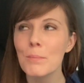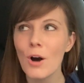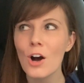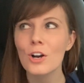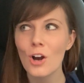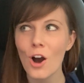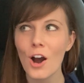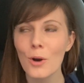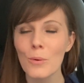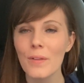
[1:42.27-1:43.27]
bought a
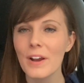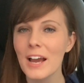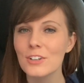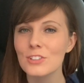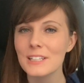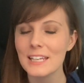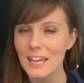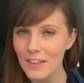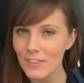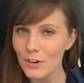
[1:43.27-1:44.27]
car while they're actually
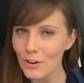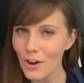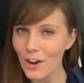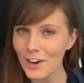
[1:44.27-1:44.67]
in their car.